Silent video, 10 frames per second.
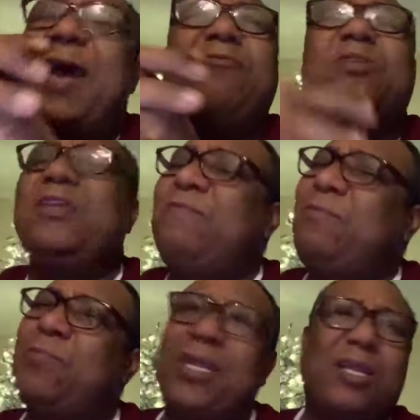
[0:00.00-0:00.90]
I had to
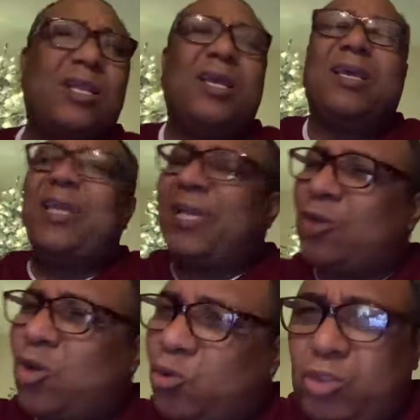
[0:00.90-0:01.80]
even
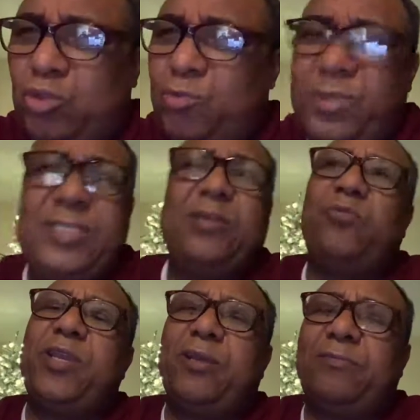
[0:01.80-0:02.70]
get closer to
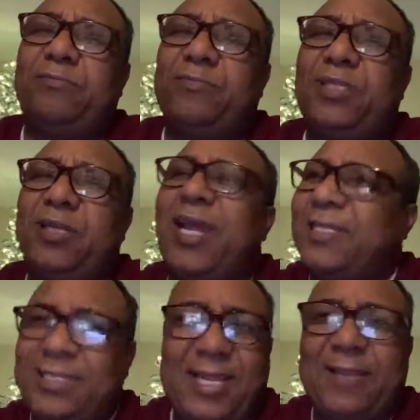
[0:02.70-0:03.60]
President Weah at
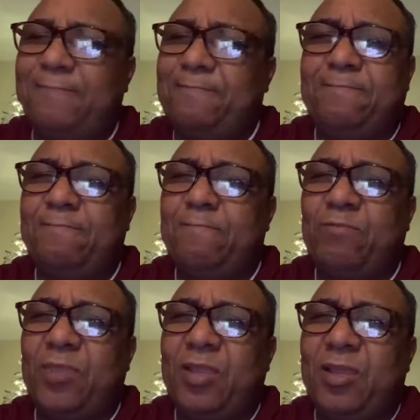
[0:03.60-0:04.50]
the time.
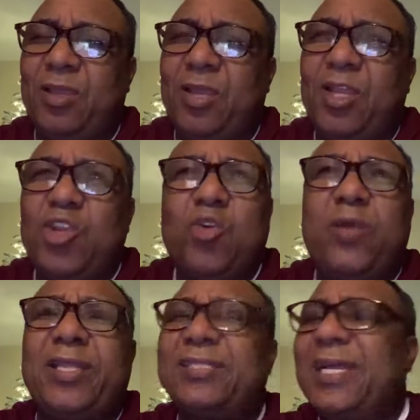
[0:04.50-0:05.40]
You know,
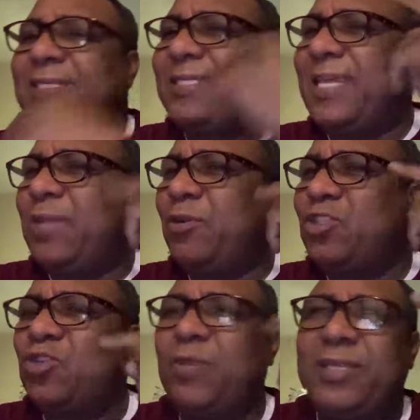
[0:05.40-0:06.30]
when I start thinking about
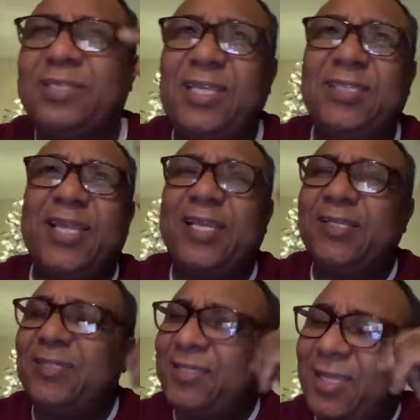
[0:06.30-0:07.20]
some of the things that he
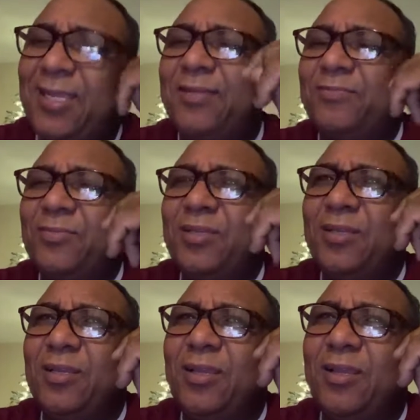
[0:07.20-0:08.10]
said,
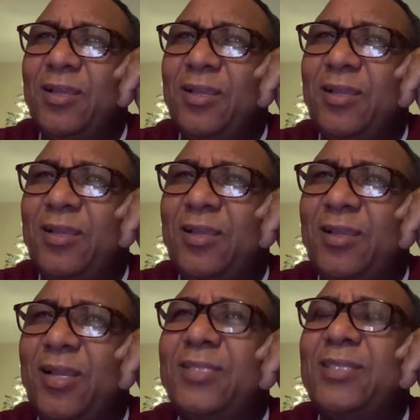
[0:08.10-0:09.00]

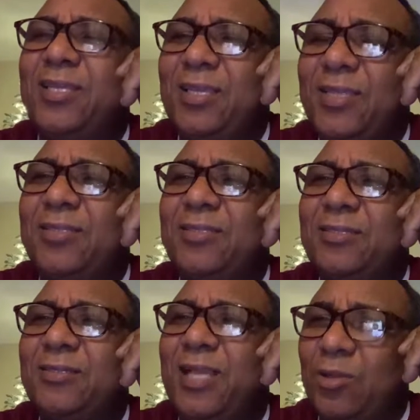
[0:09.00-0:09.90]
I say, yes,
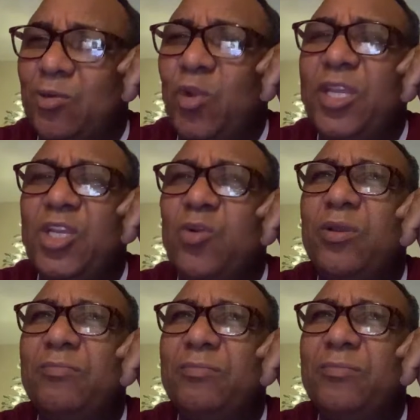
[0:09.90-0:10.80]
that is what he's
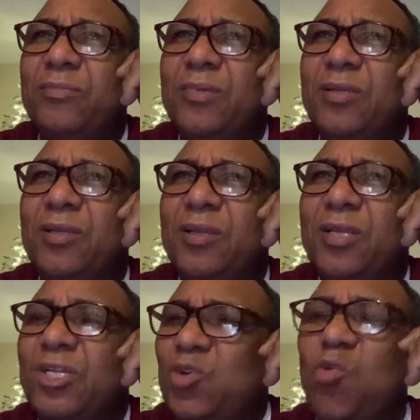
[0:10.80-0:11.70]
doing.
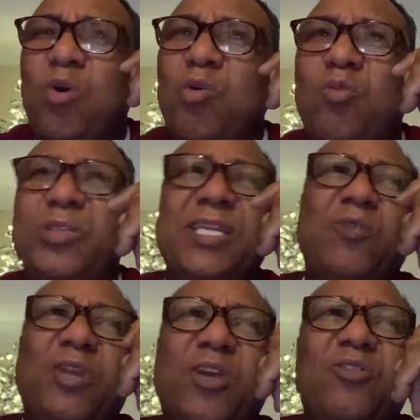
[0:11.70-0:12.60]
Don't worry, when we
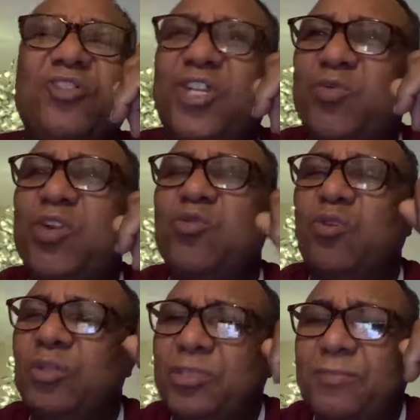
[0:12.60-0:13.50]
take over the country, they will
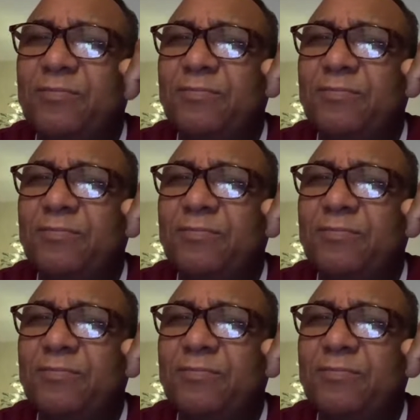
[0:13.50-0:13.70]
know us.